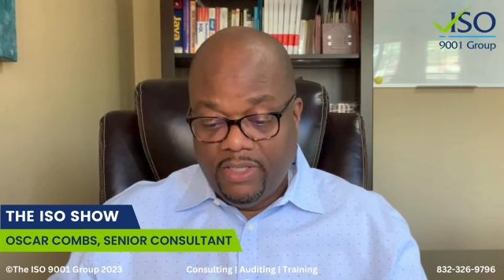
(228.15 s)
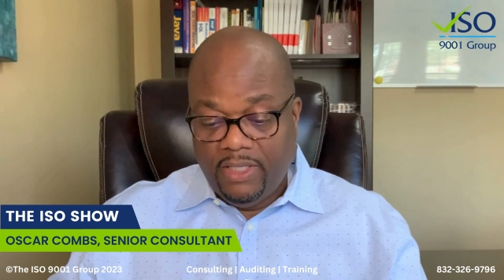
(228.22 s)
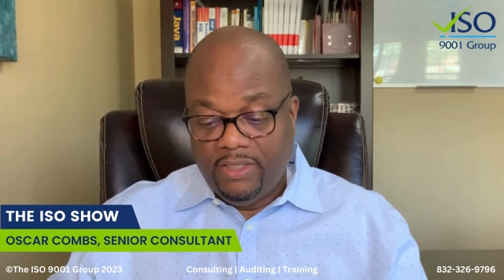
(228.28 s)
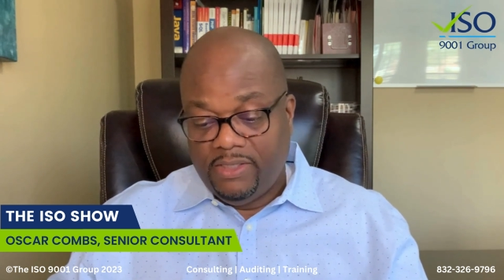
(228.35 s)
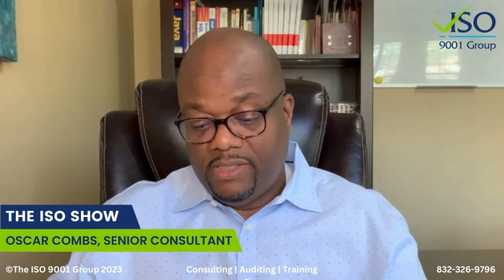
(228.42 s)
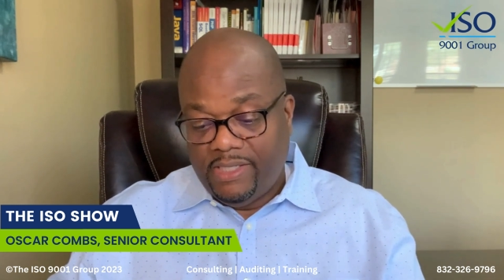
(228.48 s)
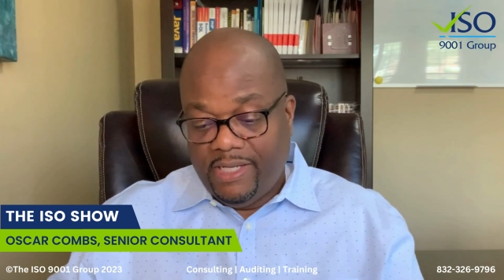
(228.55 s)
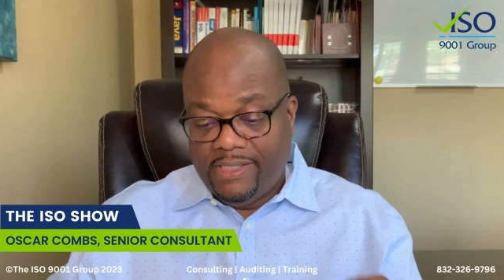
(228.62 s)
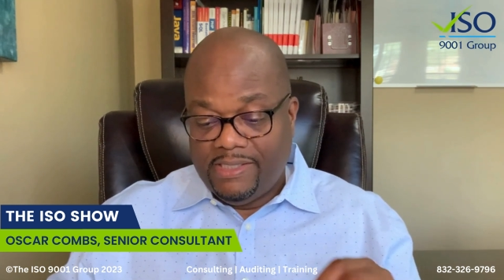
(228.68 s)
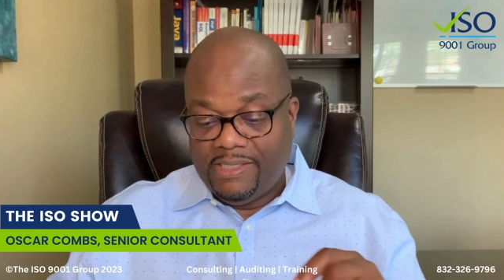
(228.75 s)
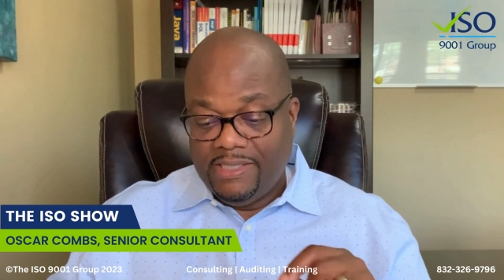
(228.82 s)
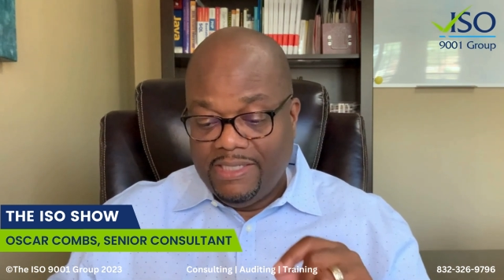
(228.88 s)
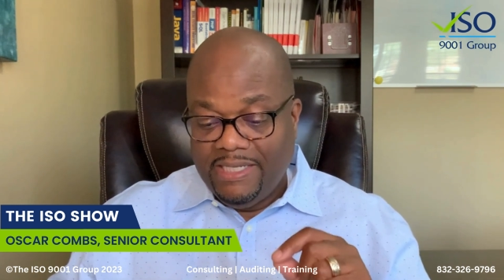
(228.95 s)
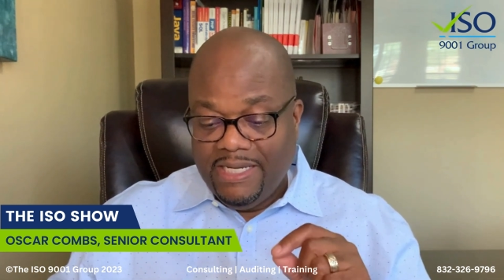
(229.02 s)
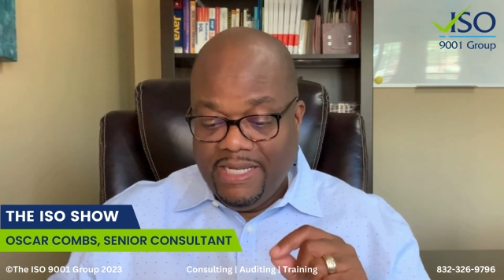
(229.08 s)
then it says
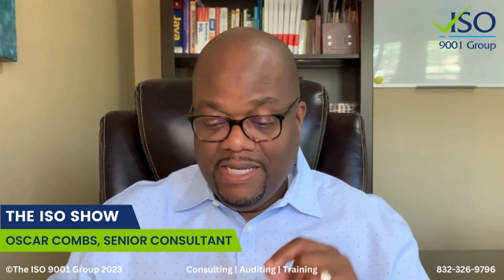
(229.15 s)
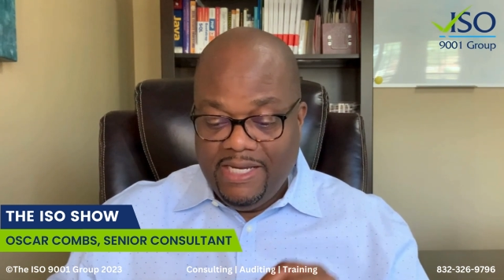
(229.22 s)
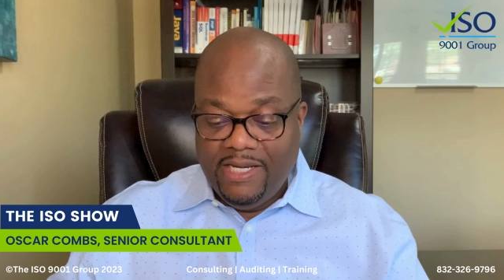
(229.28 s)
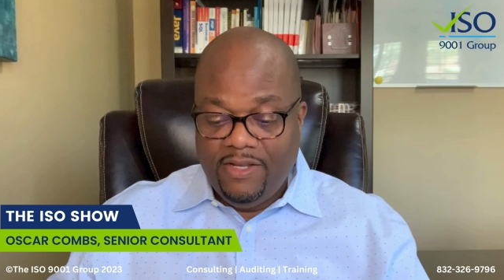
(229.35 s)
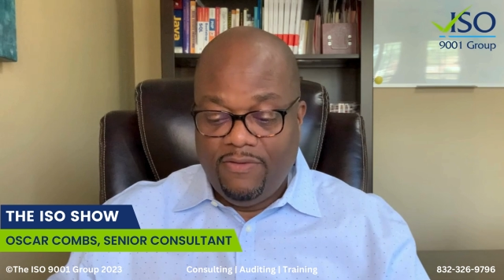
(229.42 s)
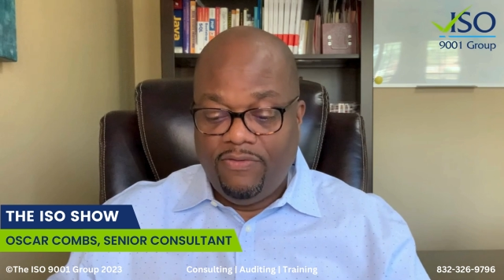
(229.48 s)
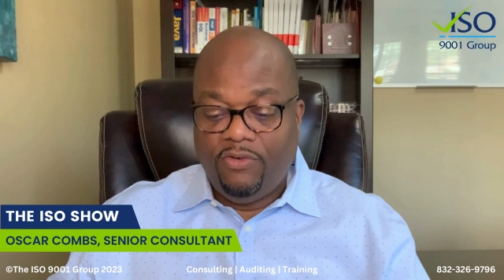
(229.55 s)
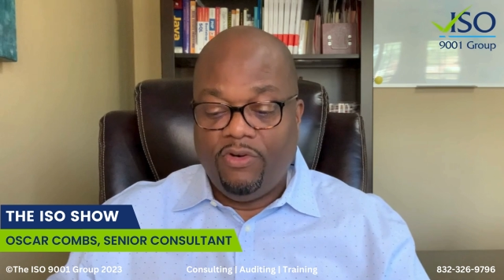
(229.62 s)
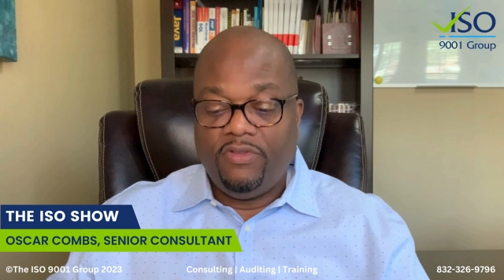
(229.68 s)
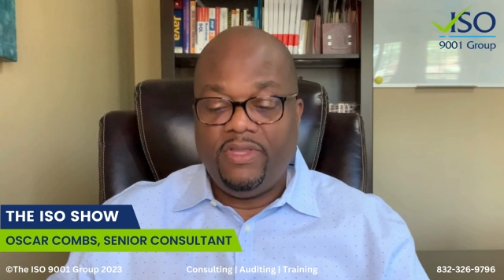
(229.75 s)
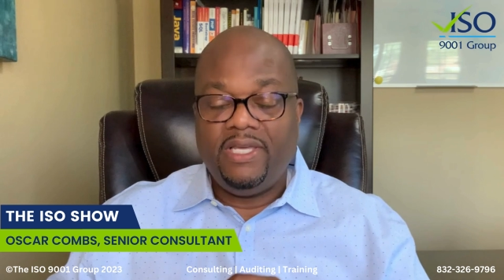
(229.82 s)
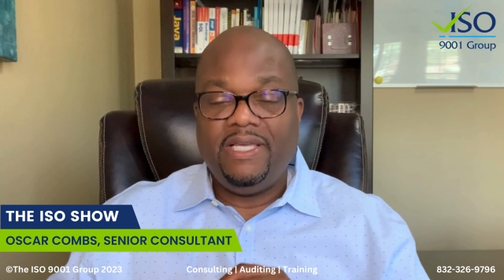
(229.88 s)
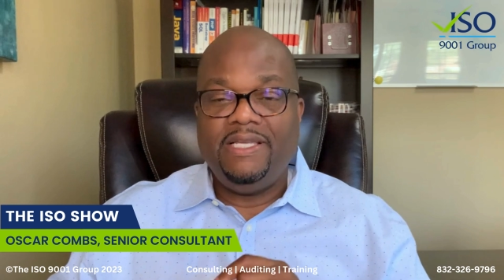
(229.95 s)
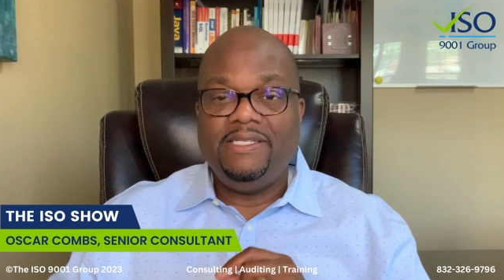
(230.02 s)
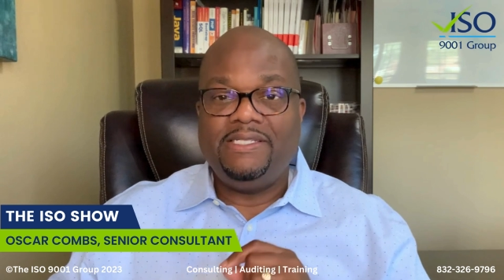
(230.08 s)
needed for
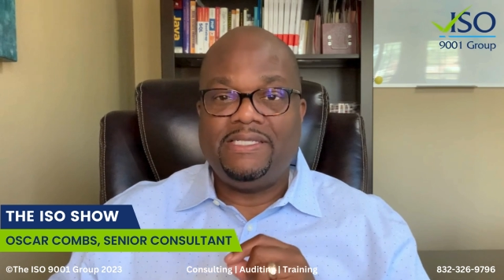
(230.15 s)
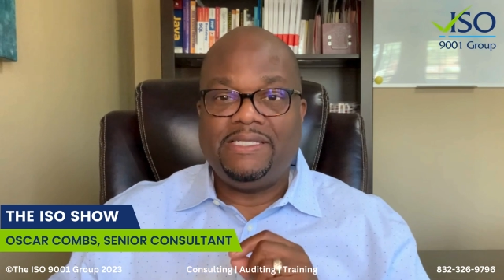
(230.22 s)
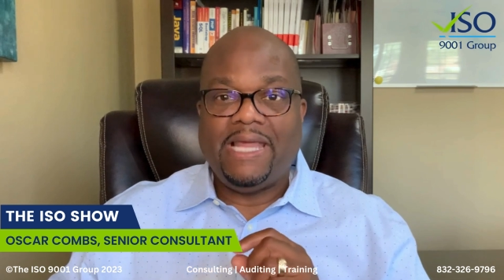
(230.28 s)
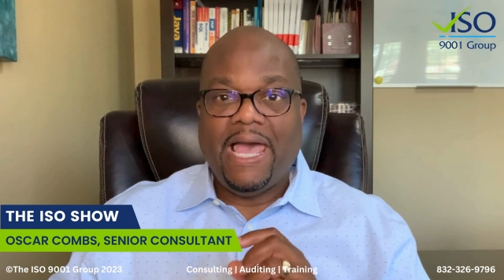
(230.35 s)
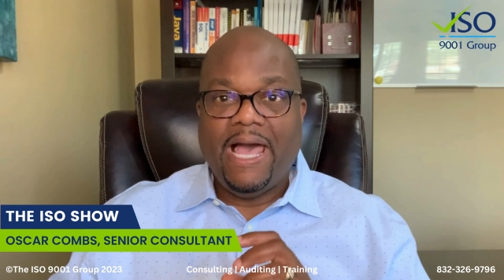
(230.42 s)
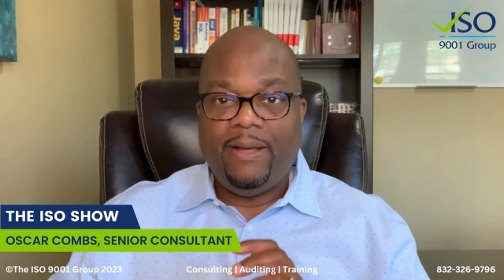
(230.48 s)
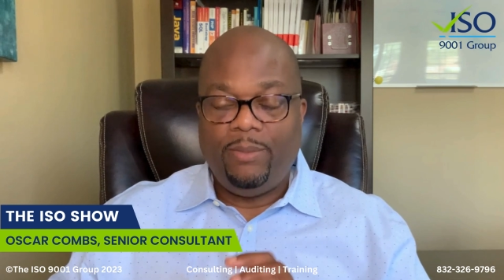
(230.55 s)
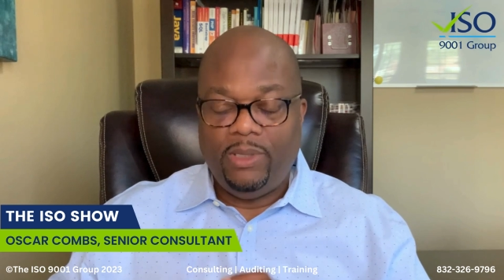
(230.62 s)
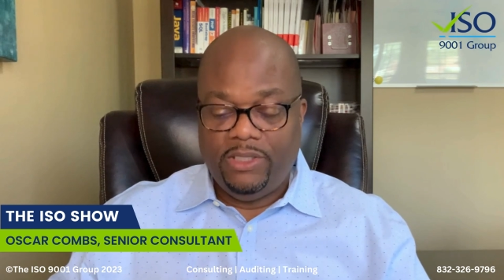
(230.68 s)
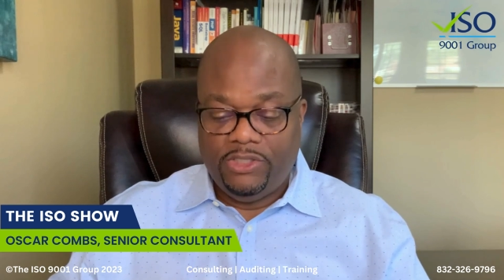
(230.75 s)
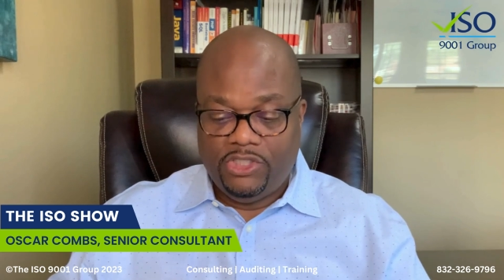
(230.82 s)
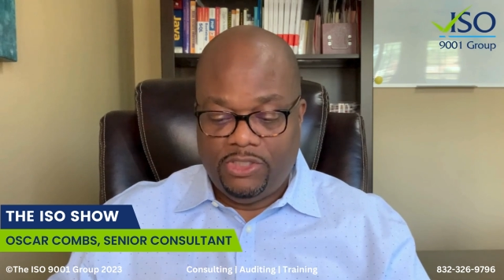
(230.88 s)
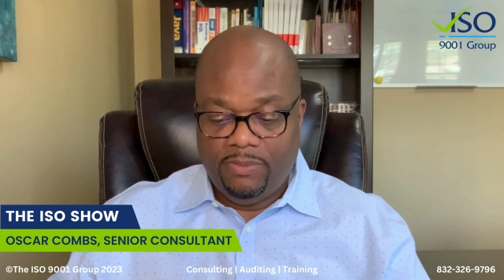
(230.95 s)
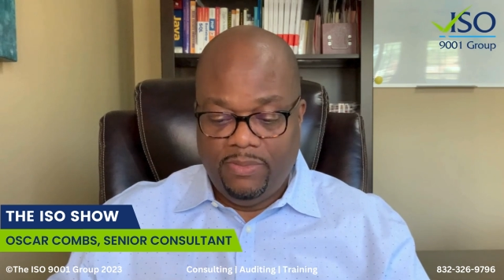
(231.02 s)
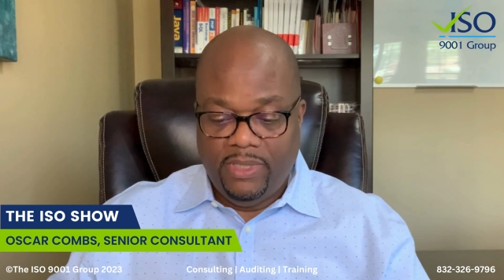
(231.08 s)
the
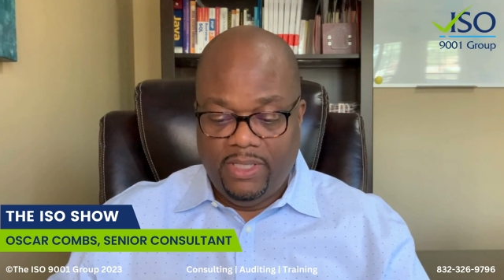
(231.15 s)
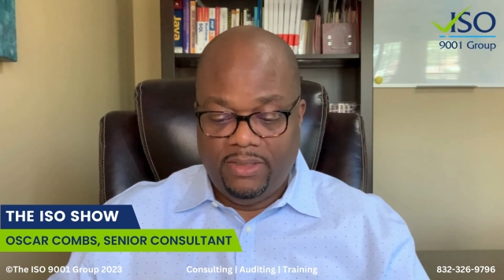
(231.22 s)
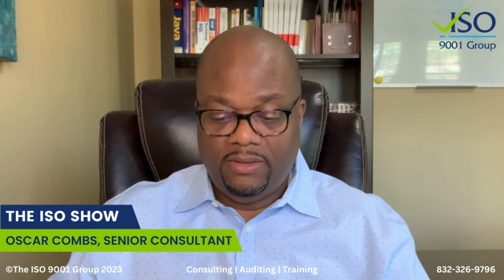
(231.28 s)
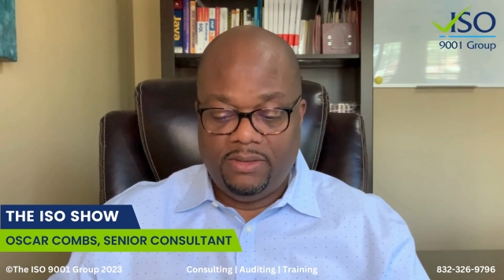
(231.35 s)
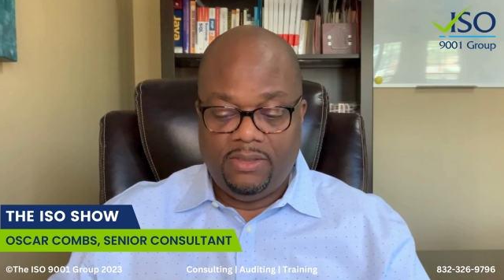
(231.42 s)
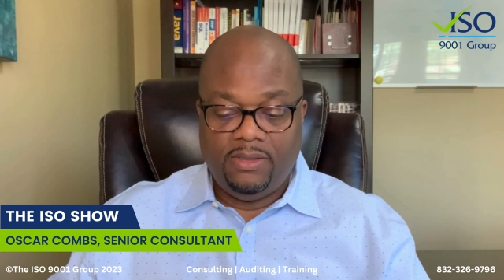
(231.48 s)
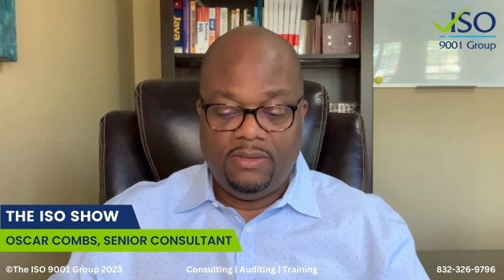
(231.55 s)
establishment,